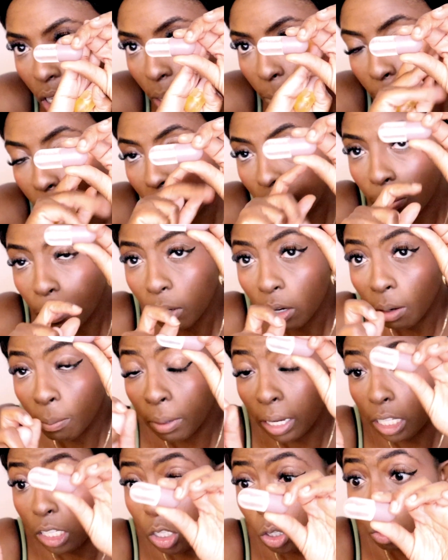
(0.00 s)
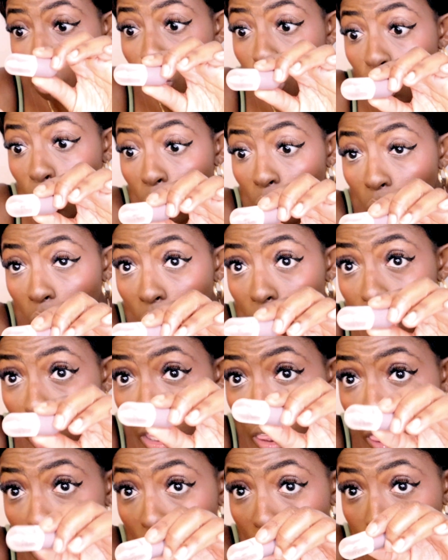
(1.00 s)
I'm gonna put on my Derol
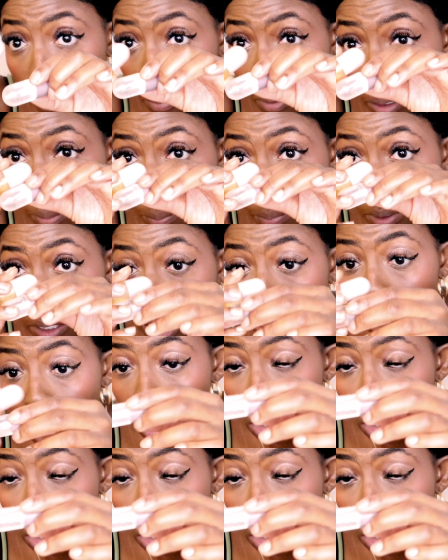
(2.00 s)
Lip Plumper.